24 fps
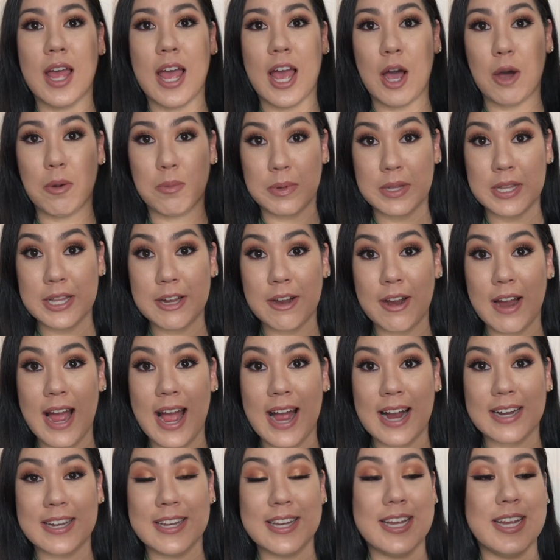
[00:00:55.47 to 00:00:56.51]
help clear
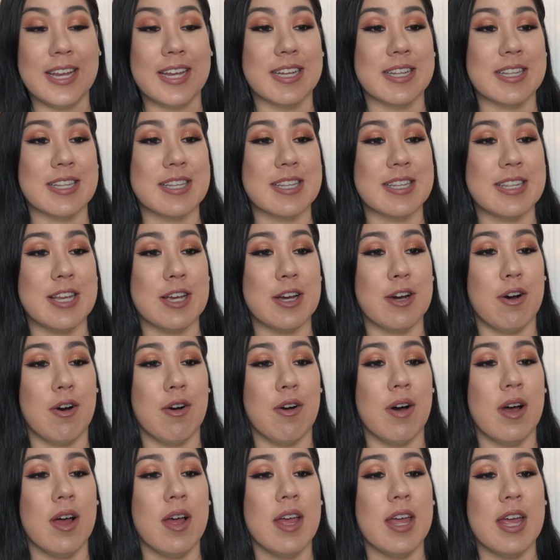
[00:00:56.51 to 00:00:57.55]
acne,
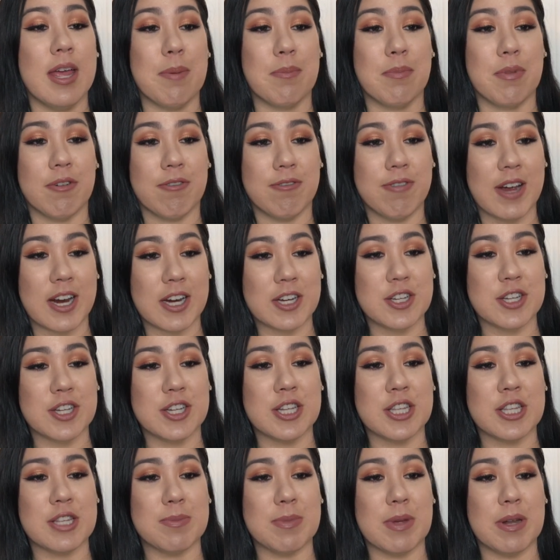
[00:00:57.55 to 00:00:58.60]
conceal
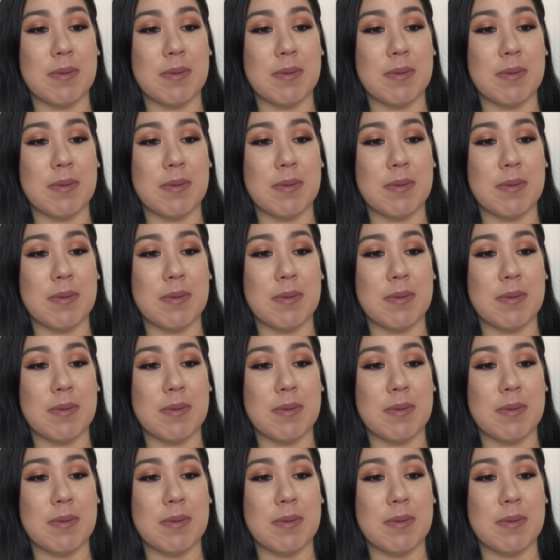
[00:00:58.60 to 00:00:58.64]
imperfections,